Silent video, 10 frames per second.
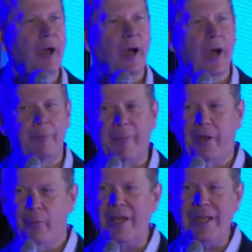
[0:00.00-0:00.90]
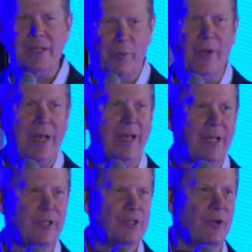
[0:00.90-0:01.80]
Um, you know, we need to we need to
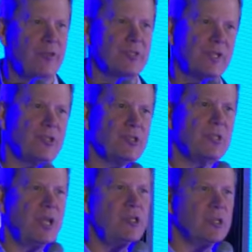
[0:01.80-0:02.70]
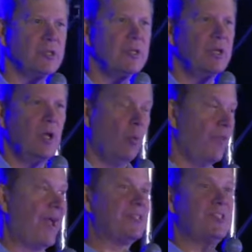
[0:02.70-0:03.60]
consider this legislation."
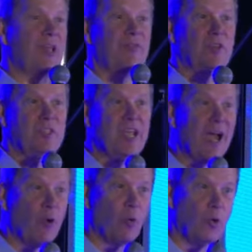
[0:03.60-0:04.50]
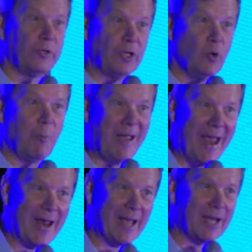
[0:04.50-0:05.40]
Well, that sent the tech world into a
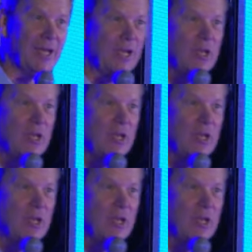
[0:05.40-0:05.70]
panic.